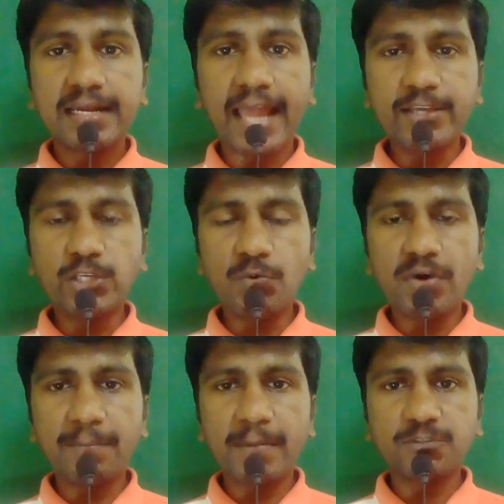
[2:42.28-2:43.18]
Thank you
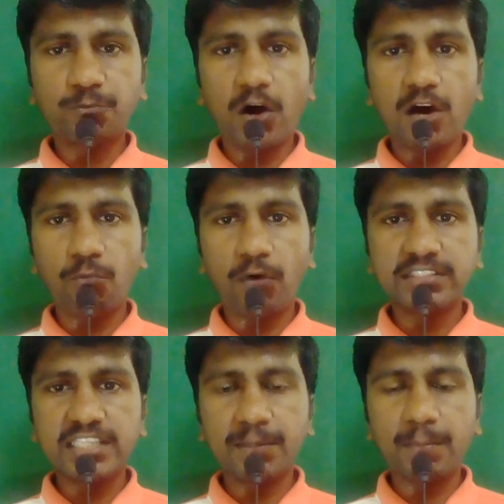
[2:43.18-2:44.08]
very much for
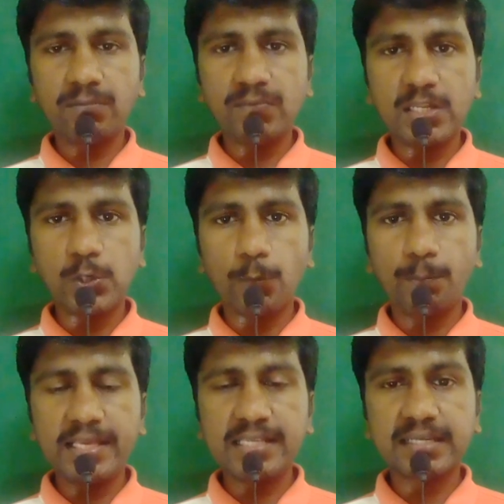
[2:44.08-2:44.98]
watching my video.
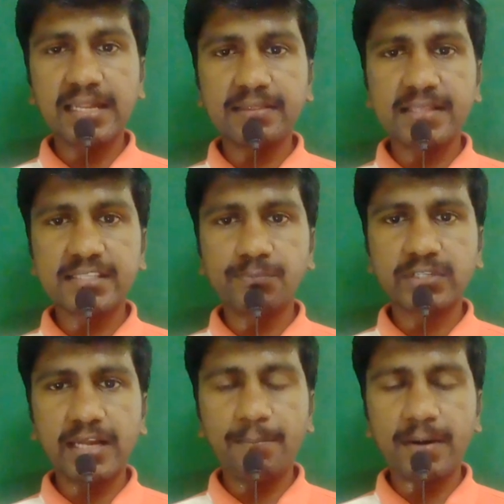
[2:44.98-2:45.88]
Please click the
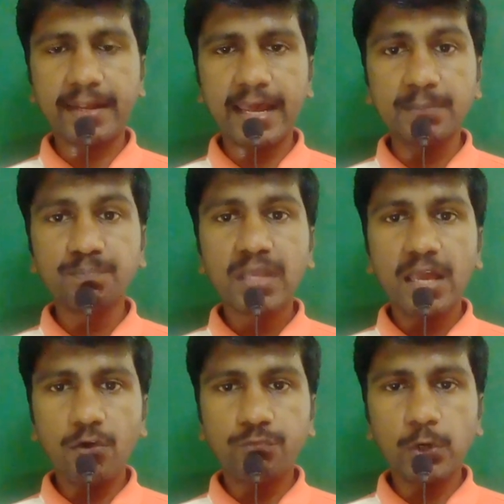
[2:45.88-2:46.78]
subscribe button
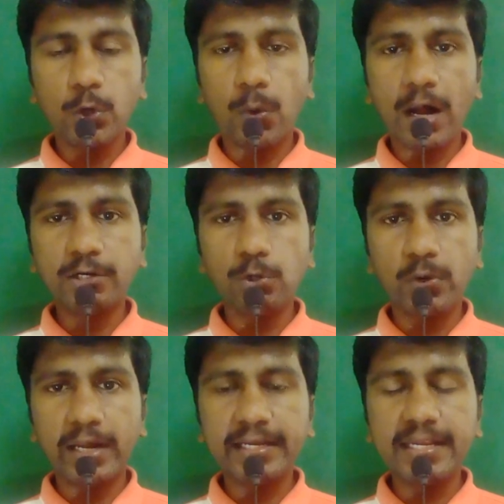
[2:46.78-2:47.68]
if you want
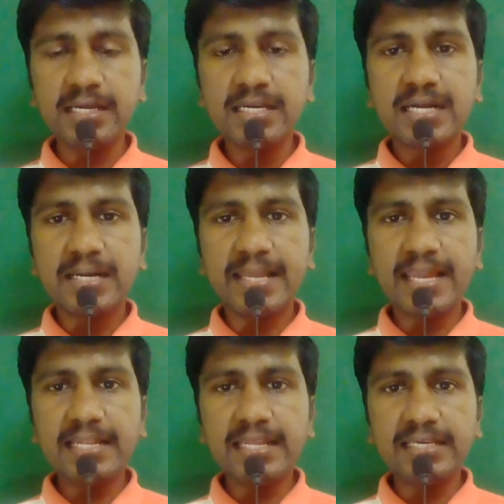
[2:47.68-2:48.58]
to get
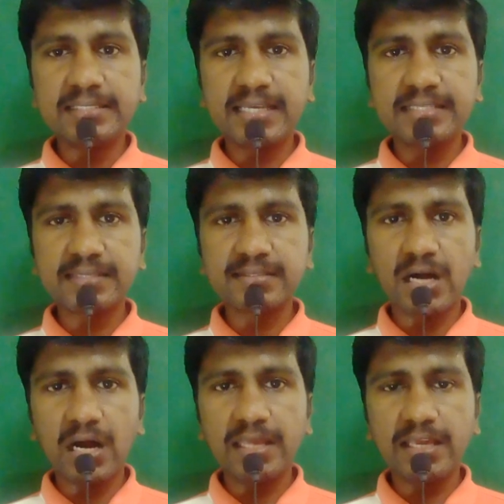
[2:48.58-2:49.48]
daily Jesus
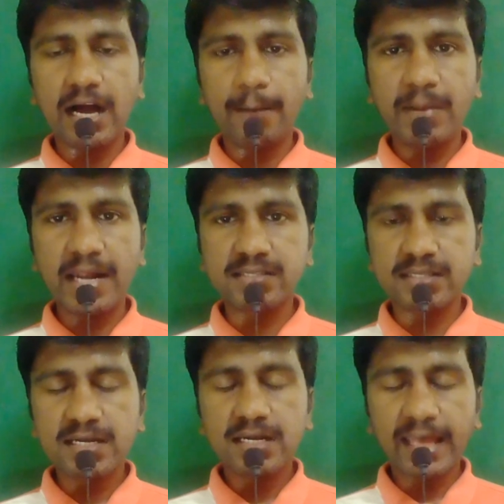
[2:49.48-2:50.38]
calling
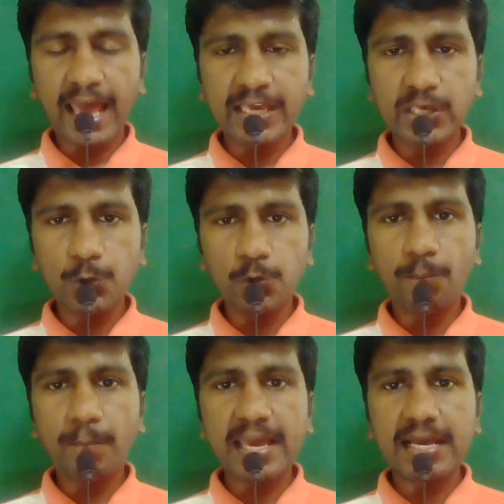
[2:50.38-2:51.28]
updates. Thank you.
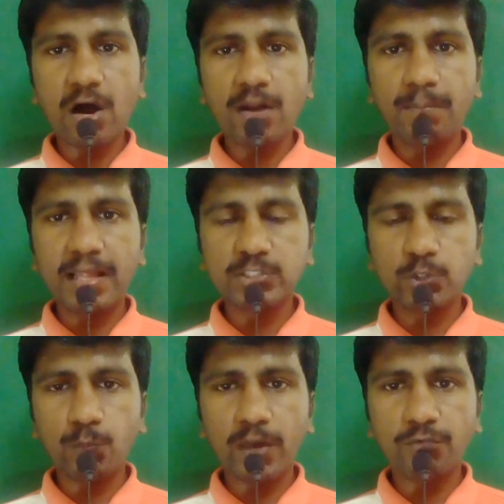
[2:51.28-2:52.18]
May God bless
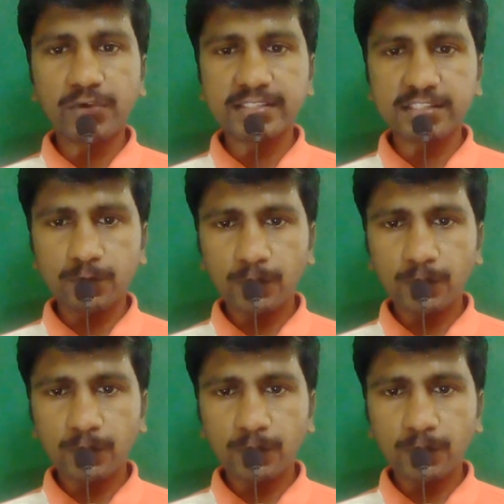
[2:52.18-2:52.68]
you my friends.